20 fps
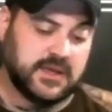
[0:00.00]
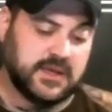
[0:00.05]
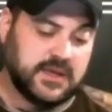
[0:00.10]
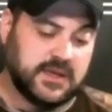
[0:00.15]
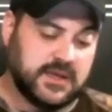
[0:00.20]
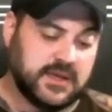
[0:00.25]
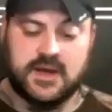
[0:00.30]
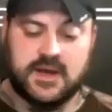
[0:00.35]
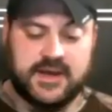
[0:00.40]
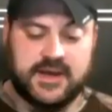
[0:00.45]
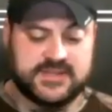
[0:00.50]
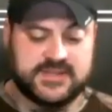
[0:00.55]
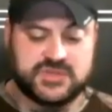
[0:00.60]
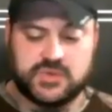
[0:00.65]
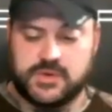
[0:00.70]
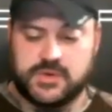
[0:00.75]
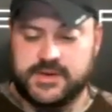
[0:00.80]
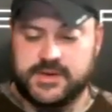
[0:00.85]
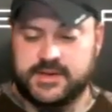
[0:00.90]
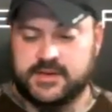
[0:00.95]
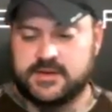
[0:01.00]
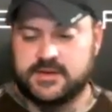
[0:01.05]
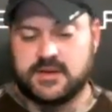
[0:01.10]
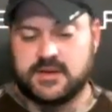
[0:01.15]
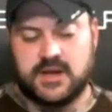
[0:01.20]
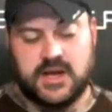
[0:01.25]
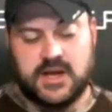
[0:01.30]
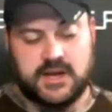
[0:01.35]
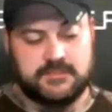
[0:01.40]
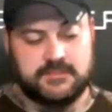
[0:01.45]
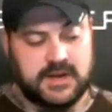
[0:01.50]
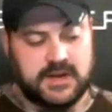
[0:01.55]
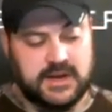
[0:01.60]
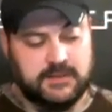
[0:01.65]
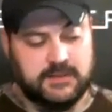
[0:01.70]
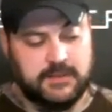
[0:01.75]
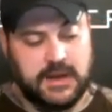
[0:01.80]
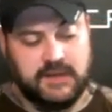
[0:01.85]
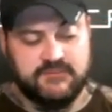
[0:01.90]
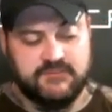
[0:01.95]
Good. I enjoyed it.
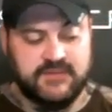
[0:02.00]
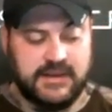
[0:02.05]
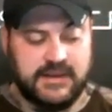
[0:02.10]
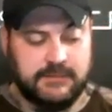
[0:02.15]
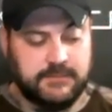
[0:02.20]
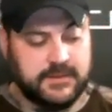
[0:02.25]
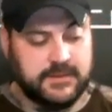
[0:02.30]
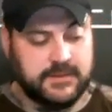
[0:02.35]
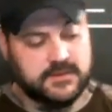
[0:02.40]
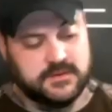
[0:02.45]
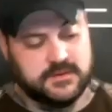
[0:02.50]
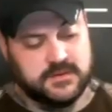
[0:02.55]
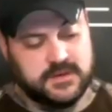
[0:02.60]
I'll vape it.